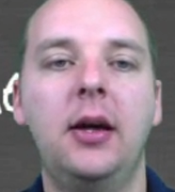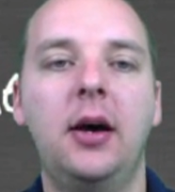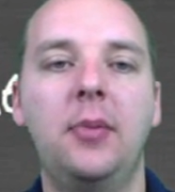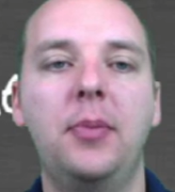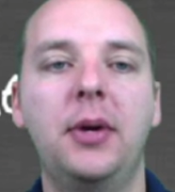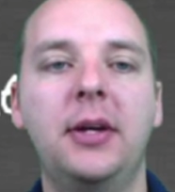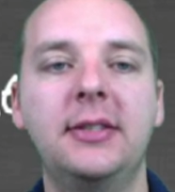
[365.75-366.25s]

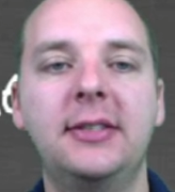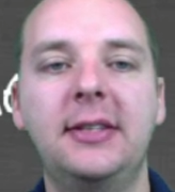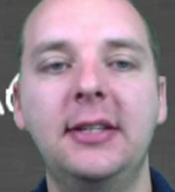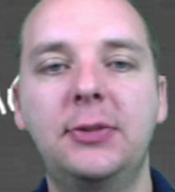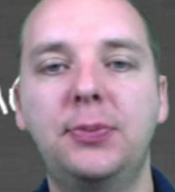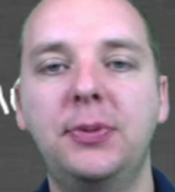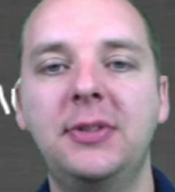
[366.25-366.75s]
Um, because
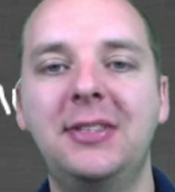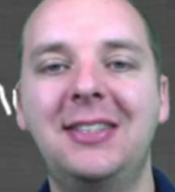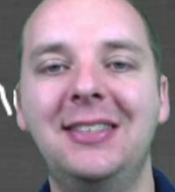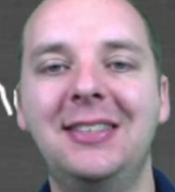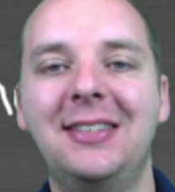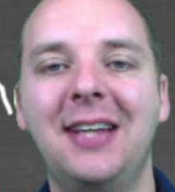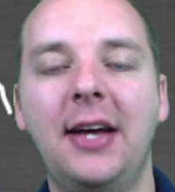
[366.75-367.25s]
this was
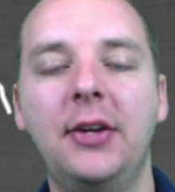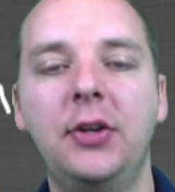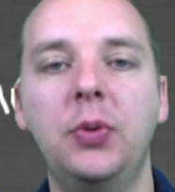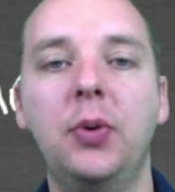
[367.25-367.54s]
designed